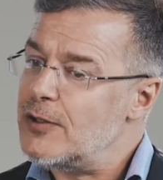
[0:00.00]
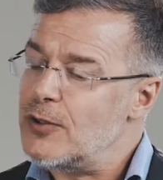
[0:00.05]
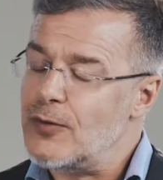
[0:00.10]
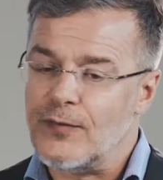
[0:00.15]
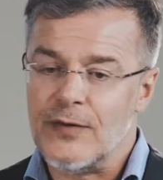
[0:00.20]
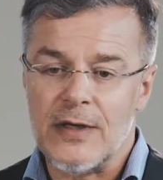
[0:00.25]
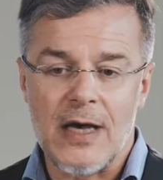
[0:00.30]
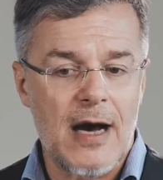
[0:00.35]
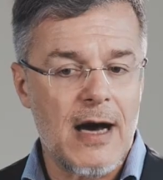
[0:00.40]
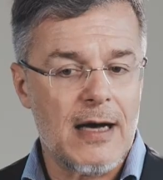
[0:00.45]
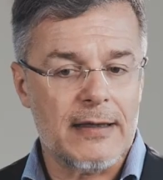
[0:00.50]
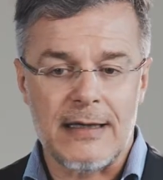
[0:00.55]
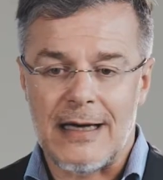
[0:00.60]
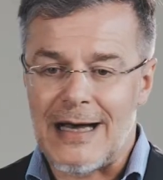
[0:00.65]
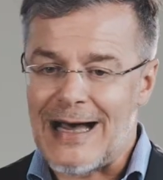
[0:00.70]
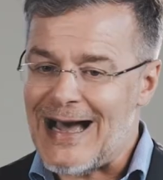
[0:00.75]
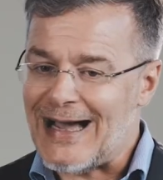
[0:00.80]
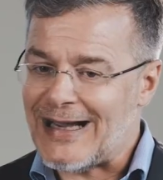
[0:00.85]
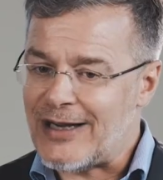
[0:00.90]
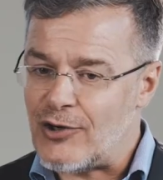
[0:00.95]
you've
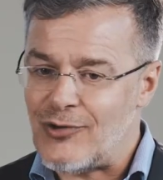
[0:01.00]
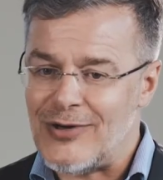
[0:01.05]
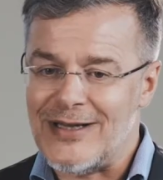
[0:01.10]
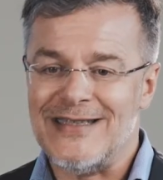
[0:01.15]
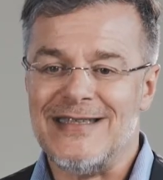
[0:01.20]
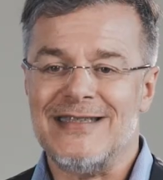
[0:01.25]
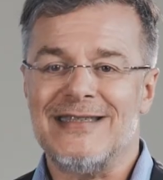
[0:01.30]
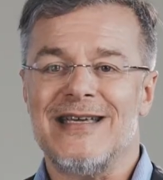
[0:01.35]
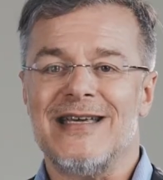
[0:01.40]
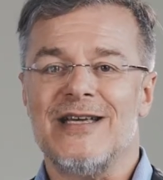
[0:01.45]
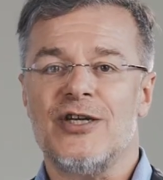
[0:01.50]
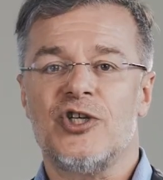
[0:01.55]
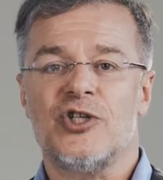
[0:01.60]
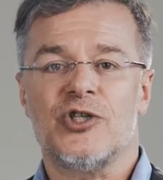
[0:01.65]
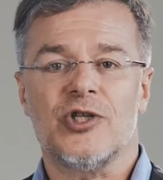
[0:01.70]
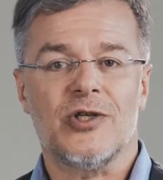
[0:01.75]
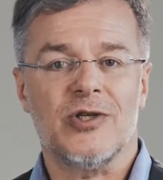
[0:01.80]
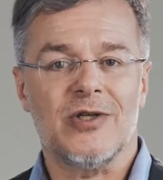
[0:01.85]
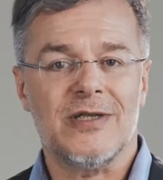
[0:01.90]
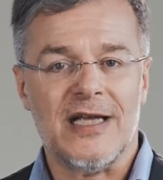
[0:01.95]
got
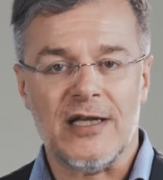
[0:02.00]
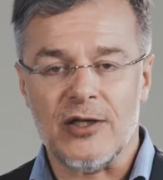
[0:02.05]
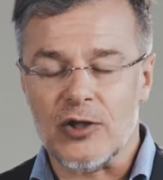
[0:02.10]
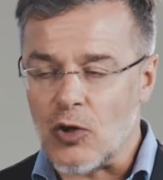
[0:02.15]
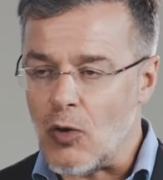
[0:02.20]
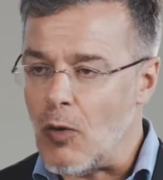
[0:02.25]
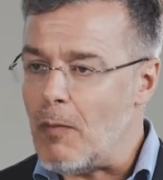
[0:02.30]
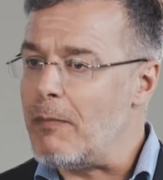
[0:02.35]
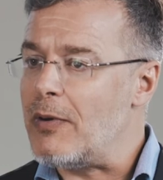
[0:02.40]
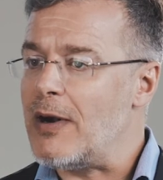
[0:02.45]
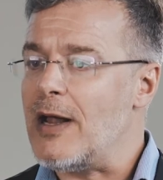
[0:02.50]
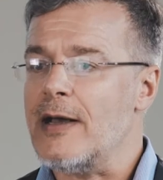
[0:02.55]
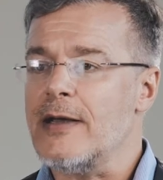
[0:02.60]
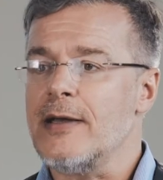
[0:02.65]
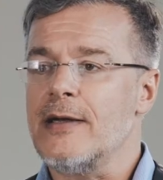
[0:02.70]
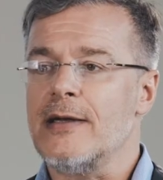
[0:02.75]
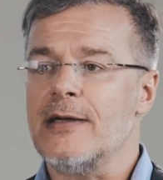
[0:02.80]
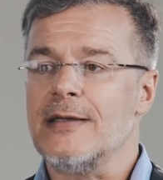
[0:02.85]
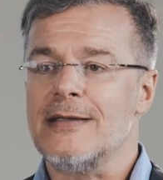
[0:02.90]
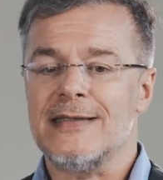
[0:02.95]
accreditation and
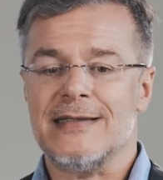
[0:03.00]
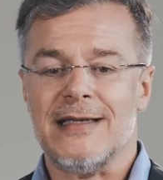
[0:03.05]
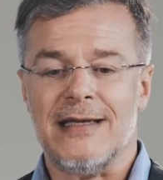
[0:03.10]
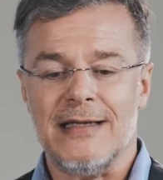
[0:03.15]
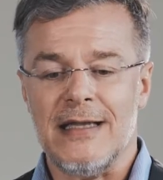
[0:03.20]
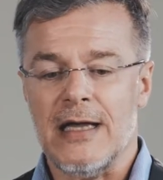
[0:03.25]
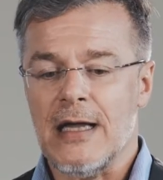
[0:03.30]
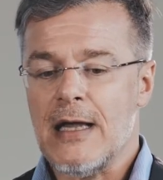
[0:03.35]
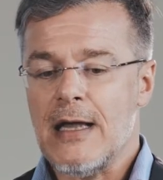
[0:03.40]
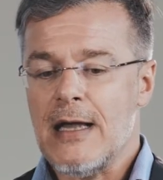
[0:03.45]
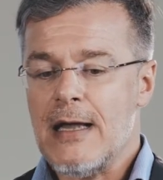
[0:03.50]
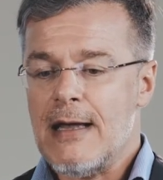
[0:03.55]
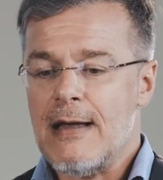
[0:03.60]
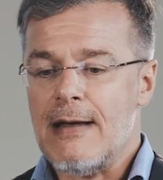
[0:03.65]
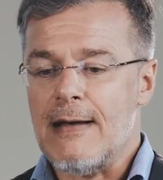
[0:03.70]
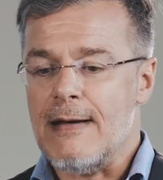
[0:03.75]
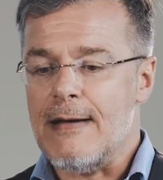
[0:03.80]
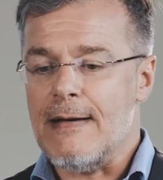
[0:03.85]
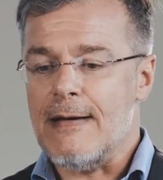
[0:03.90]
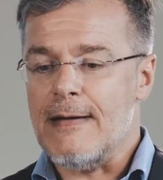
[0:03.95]
compliance and
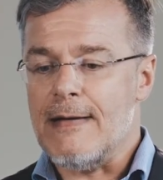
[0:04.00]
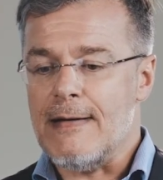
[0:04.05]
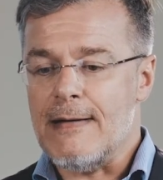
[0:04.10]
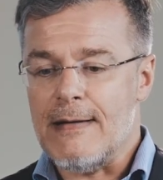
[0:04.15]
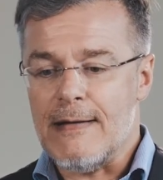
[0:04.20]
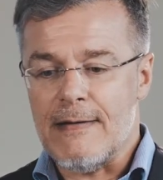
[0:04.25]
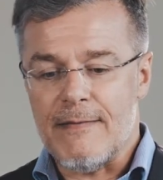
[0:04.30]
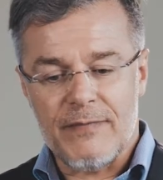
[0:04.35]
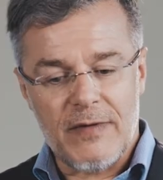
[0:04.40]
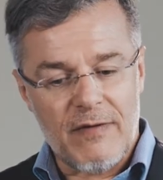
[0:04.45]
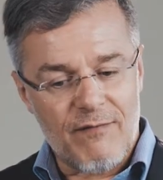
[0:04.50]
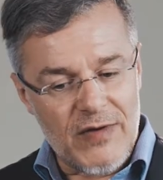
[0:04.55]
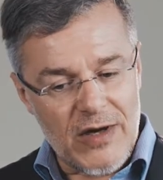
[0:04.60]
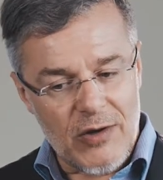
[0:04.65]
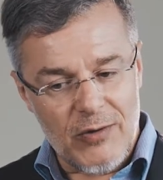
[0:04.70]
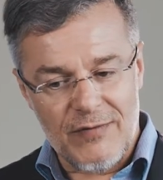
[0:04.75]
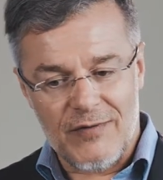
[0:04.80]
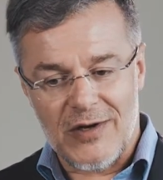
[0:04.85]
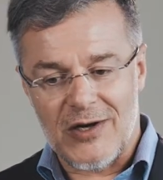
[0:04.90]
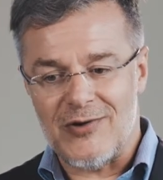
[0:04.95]

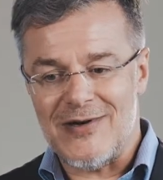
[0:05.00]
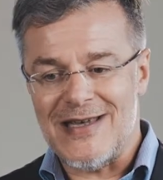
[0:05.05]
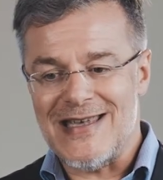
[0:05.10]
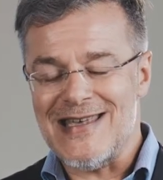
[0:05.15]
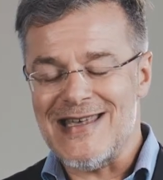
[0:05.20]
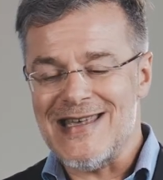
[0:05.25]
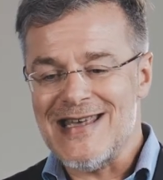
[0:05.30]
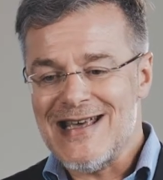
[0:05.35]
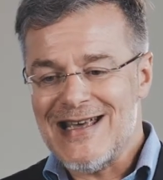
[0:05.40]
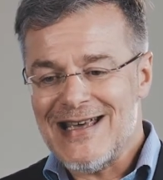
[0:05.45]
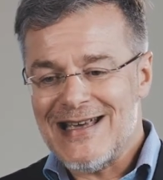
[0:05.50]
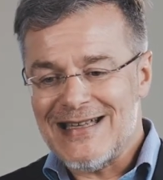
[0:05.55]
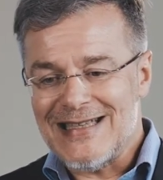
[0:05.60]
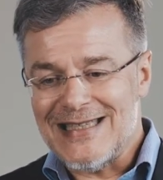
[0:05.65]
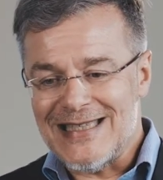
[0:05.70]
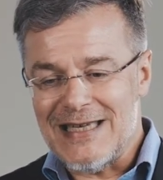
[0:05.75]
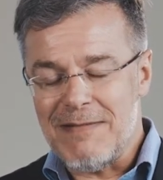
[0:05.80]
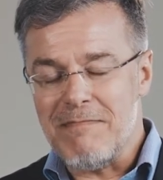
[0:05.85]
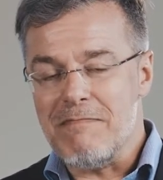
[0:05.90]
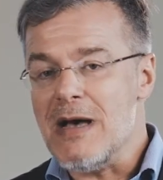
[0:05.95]
very, very
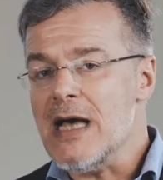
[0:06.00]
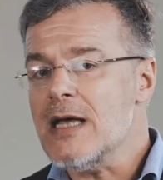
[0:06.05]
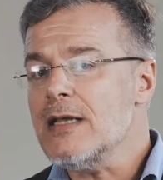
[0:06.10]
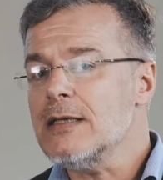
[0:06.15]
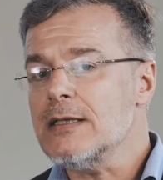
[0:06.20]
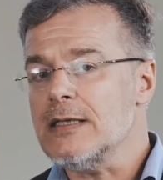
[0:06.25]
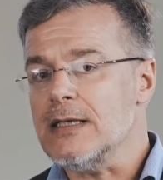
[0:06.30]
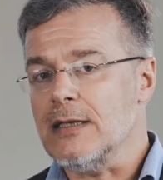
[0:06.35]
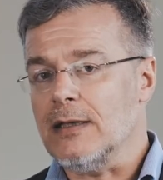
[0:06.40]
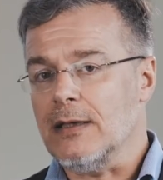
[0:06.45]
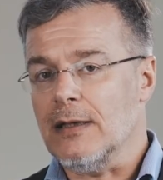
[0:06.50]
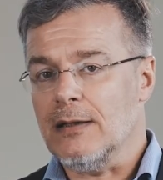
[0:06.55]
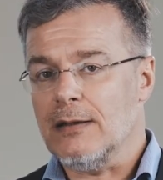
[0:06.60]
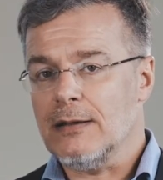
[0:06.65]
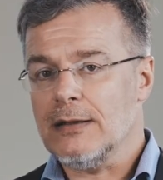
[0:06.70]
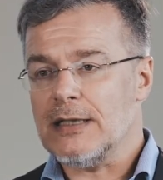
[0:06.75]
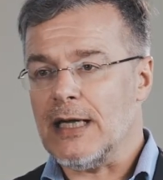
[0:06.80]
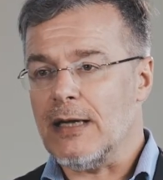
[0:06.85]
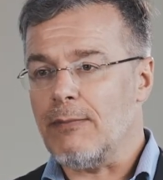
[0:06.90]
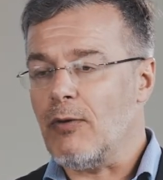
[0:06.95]
demanding
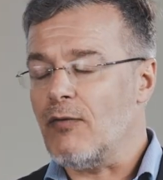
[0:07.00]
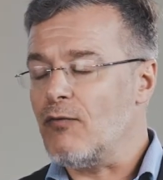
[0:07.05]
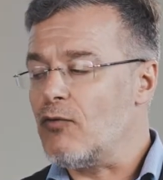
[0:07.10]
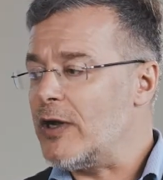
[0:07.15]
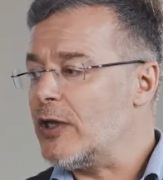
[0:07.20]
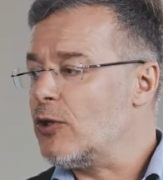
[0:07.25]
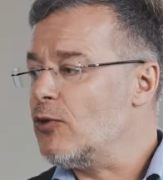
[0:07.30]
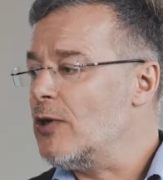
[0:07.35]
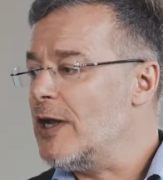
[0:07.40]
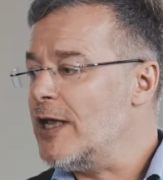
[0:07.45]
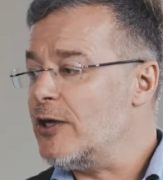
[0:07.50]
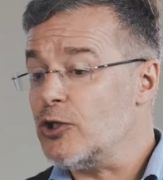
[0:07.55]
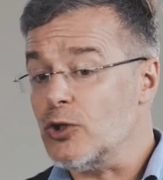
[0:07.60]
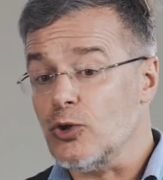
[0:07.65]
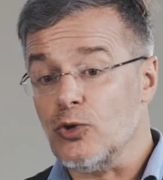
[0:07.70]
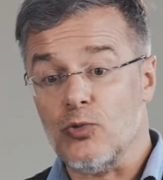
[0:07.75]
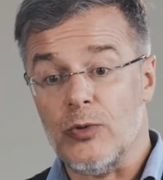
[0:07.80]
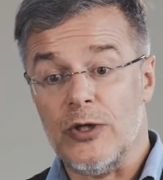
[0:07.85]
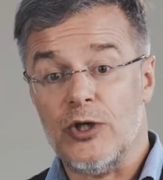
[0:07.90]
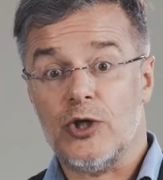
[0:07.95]
type of
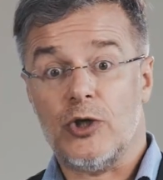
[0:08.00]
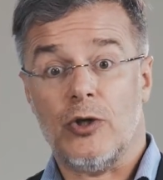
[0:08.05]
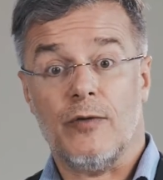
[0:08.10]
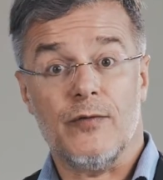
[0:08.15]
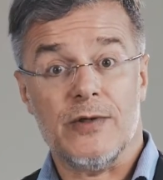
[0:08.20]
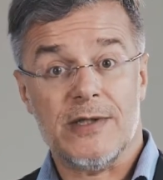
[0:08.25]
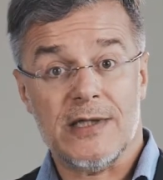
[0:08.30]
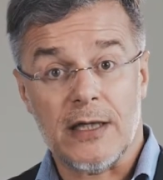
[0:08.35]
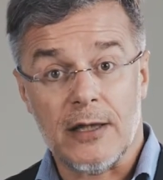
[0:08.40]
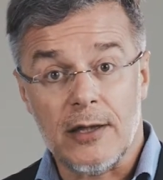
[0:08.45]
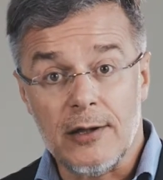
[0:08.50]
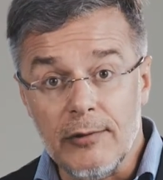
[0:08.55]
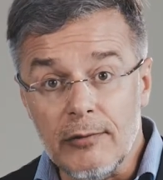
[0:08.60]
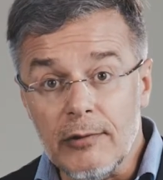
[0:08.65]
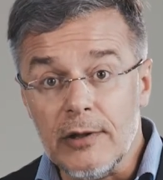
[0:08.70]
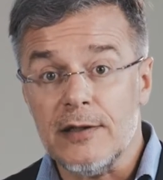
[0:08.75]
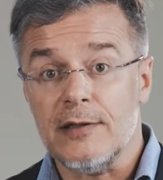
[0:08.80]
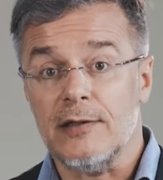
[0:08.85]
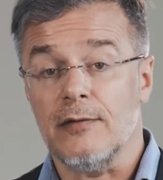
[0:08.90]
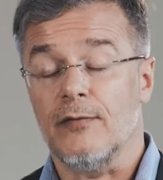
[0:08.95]
regulation to ensure the
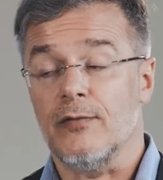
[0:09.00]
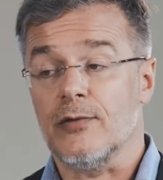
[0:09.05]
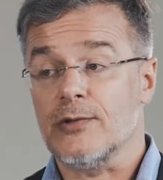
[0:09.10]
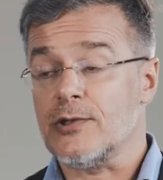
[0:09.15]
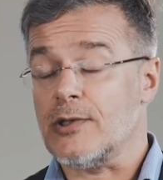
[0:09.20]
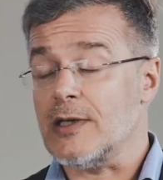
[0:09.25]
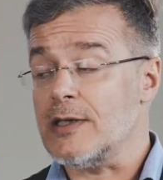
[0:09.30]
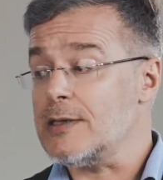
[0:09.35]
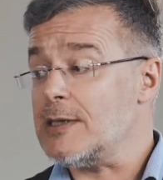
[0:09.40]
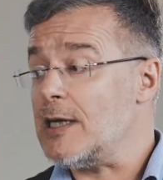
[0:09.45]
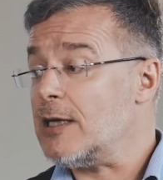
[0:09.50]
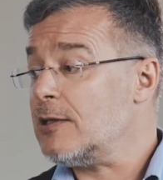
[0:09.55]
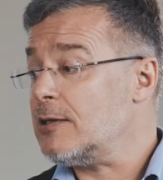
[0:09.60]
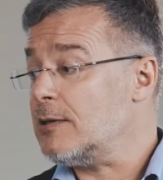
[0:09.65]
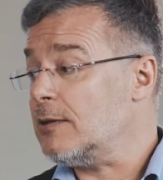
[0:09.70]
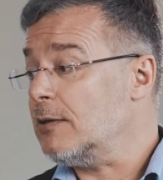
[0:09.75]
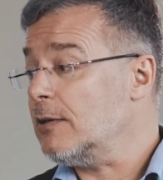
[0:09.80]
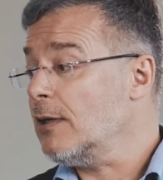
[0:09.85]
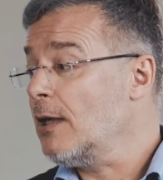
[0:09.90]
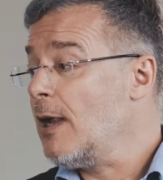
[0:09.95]
security of those
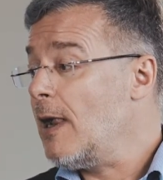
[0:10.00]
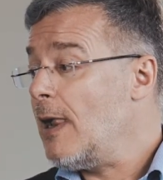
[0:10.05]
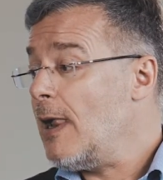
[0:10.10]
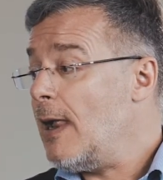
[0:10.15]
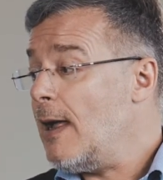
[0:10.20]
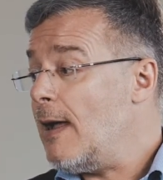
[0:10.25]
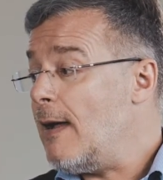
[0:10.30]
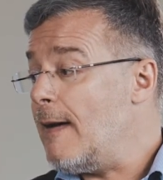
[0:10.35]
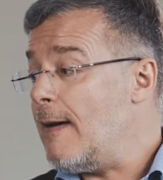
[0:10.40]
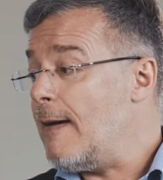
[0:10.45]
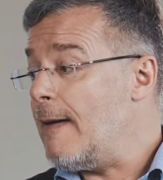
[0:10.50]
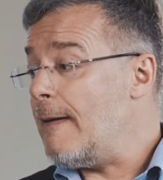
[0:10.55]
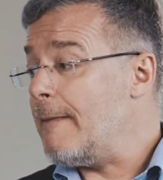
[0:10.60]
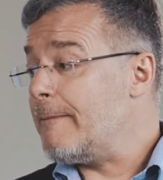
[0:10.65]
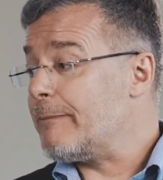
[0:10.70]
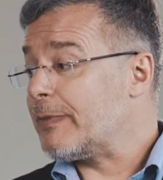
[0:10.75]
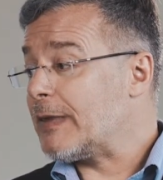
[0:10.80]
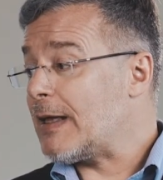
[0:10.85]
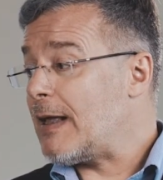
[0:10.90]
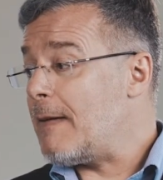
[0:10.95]
transactions.
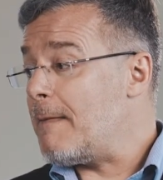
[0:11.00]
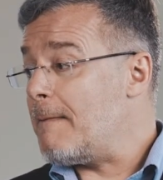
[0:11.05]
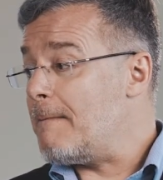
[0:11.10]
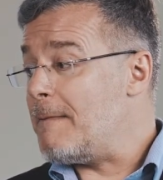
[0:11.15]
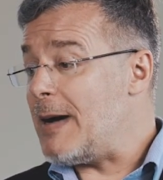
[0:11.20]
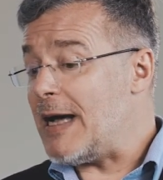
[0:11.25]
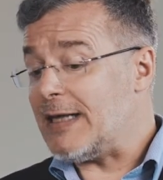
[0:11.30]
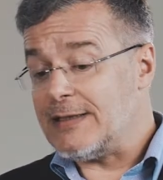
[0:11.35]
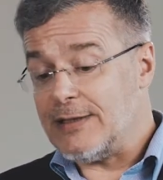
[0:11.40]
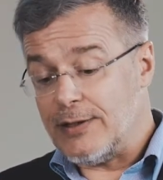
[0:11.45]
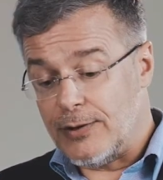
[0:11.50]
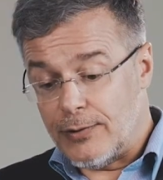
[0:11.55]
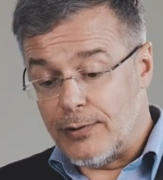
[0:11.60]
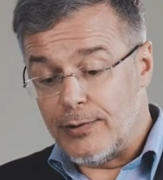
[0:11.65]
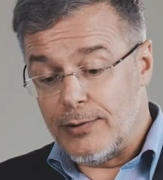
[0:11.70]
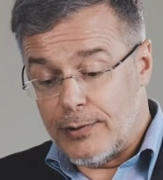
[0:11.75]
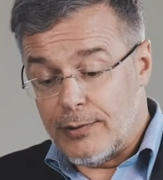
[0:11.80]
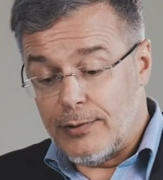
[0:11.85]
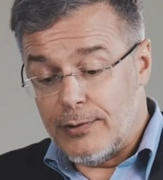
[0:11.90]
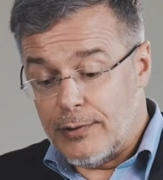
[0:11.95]
But
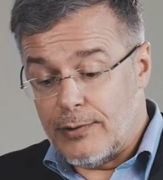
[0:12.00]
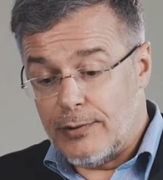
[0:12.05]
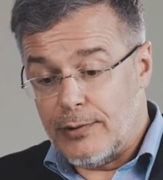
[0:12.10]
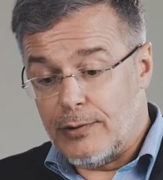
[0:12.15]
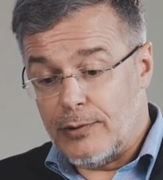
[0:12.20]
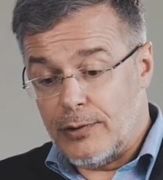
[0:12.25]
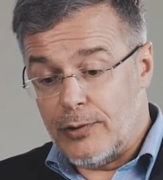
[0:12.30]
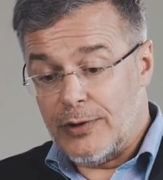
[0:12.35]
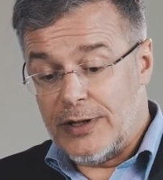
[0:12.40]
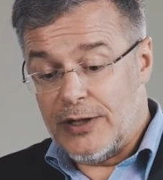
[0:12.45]
you